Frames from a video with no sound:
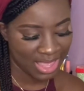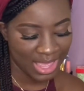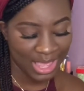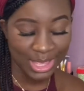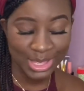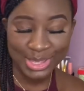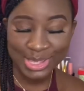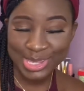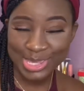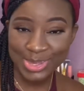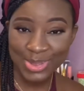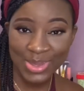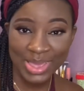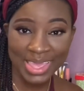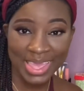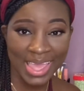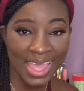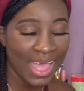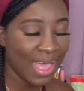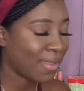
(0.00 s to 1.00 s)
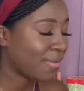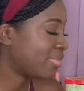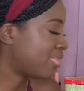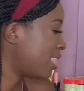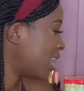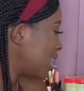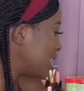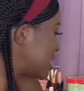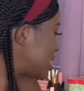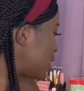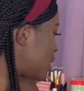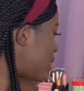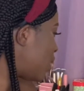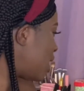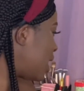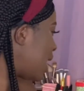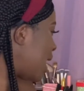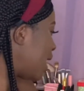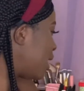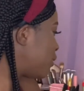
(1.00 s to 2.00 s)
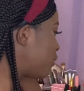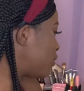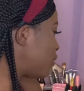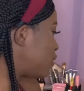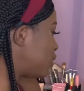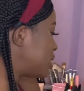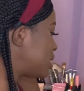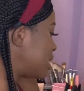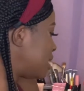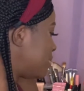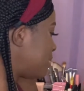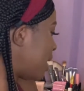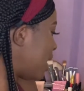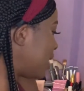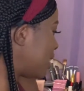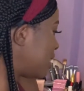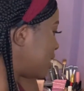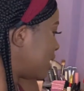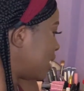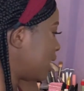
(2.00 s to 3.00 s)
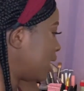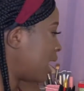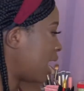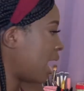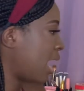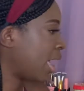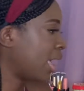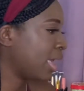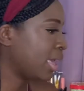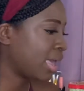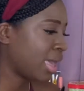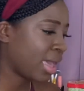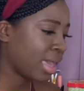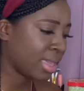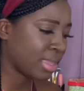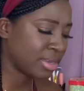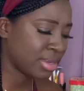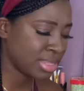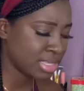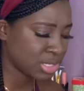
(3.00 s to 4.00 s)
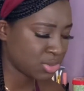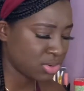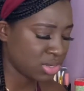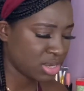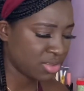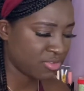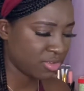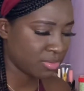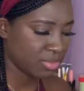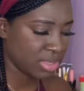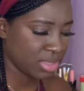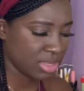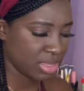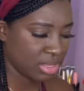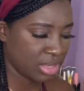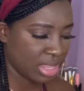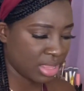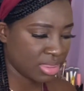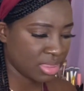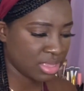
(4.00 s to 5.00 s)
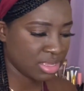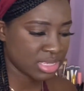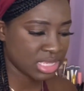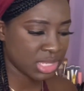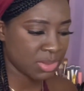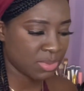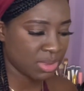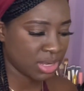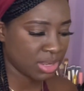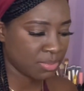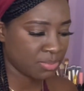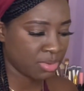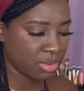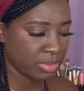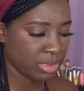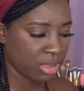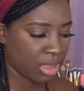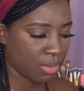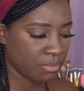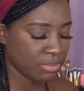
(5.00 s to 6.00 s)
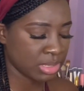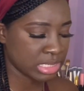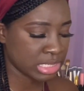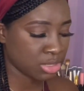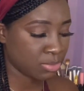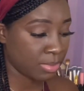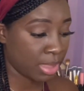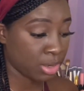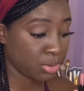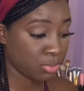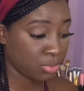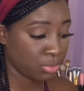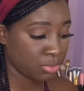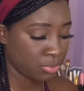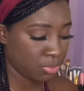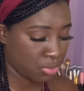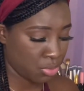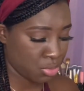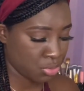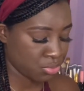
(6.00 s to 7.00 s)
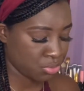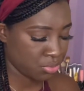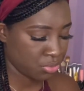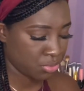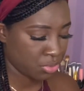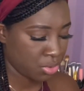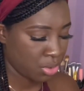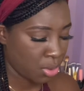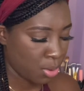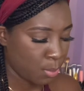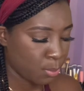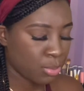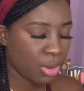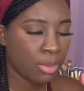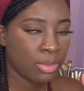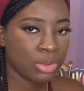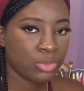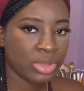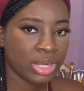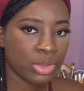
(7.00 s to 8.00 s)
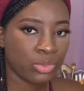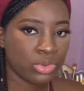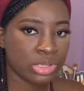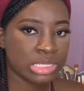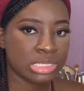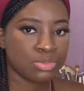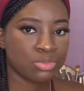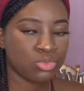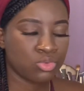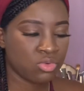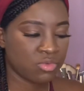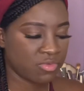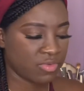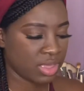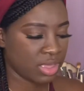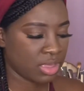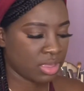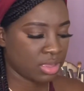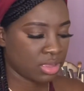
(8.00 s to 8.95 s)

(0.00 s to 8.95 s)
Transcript: So yeah, that's all I wrote in my thing. This could never be it. I think some of them probably got mixed up. I don't know how. Probably when I was moving,